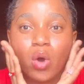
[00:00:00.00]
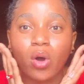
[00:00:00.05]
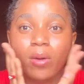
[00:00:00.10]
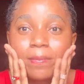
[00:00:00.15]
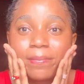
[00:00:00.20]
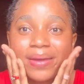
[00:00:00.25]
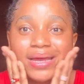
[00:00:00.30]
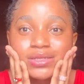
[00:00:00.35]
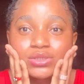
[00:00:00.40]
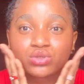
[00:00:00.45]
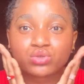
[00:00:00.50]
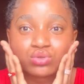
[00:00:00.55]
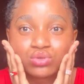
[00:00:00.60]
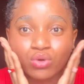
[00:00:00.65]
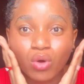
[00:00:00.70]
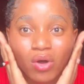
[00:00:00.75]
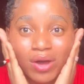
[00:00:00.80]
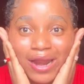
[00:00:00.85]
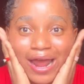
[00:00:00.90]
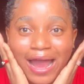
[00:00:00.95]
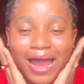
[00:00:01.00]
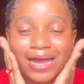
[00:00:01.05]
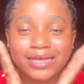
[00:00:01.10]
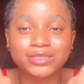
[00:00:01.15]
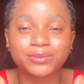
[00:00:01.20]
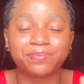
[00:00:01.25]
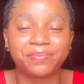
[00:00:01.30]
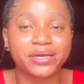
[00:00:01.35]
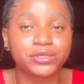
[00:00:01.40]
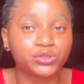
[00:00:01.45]
compared to the other
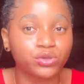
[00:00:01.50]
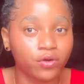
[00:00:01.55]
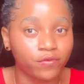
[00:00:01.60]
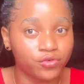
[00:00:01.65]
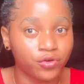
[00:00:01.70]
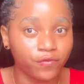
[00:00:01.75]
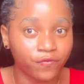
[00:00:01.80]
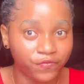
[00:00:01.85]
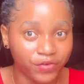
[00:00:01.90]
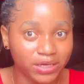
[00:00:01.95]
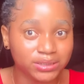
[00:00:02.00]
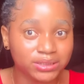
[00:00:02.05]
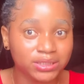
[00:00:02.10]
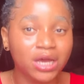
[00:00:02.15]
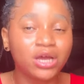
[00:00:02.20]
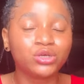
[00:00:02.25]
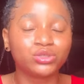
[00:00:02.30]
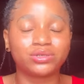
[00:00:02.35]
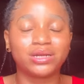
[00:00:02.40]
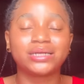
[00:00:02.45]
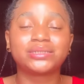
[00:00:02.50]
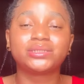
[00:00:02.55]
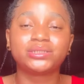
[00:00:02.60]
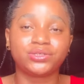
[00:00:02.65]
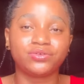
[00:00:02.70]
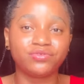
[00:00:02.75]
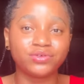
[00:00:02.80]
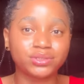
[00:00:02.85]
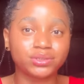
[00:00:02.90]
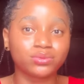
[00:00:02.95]
aspects of your face. So that is
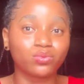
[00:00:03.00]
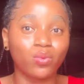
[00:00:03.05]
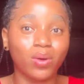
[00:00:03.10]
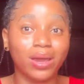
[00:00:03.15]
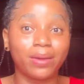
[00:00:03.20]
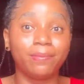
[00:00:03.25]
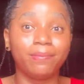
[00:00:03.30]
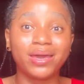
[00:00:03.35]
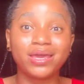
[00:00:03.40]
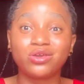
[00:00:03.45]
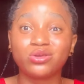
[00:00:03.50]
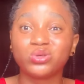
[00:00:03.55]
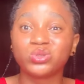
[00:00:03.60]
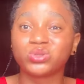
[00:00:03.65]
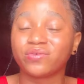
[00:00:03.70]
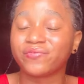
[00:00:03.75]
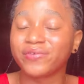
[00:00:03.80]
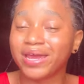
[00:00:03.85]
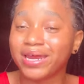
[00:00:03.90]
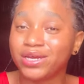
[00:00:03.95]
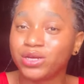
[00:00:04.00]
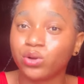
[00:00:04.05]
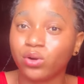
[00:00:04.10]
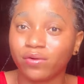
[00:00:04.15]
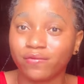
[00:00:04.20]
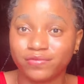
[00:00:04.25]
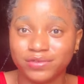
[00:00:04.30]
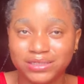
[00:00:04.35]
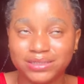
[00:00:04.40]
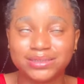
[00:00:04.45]
the reason why making use of any
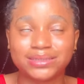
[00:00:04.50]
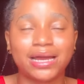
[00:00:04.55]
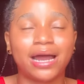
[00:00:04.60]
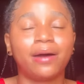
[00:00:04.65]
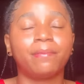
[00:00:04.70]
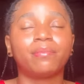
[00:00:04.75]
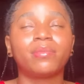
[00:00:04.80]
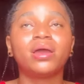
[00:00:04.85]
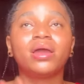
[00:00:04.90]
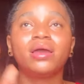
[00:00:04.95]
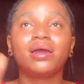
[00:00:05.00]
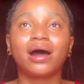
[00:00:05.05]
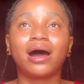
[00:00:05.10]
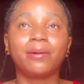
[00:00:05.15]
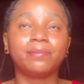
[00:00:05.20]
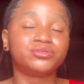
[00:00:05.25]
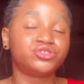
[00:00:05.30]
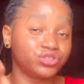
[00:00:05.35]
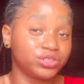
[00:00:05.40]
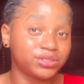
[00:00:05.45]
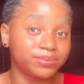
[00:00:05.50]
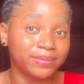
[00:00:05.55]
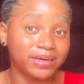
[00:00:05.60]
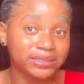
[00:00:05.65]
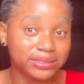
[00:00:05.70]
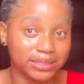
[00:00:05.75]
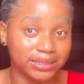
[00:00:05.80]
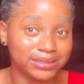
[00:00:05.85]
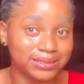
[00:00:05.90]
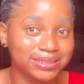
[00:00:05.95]
of these
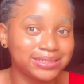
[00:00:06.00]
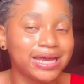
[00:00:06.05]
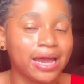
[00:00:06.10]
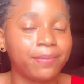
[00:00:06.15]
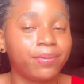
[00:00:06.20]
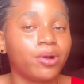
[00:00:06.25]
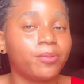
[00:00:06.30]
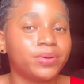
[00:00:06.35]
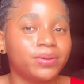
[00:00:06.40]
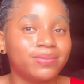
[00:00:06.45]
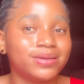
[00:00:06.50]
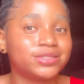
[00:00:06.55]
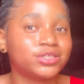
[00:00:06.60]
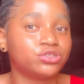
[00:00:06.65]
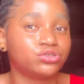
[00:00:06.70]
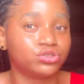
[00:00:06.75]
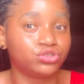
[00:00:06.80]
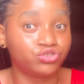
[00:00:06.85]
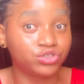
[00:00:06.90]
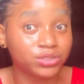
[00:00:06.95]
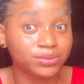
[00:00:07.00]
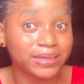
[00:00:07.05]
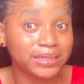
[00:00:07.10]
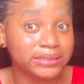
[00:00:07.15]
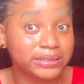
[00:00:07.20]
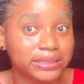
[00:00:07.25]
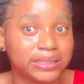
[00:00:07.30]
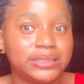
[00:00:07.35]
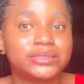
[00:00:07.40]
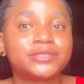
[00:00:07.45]
treatment kits, this hyperpigmentation
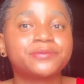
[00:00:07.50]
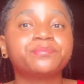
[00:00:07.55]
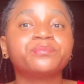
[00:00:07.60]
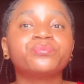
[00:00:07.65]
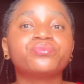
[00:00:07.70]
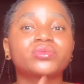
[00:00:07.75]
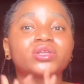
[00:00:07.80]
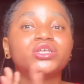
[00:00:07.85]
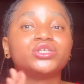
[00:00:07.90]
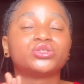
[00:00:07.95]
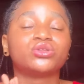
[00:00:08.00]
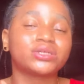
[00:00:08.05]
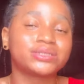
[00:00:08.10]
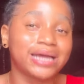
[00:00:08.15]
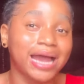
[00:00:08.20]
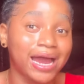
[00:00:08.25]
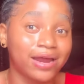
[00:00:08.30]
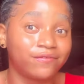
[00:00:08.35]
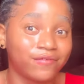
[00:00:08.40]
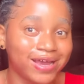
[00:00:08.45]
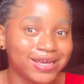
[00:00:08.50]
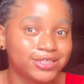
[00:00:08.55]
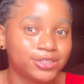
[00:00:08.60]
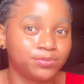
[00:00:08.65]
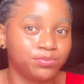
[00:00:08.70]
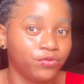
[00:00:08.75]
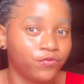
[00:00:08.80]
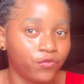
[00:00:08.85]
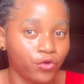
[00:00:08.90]
treatment kits, is not advisable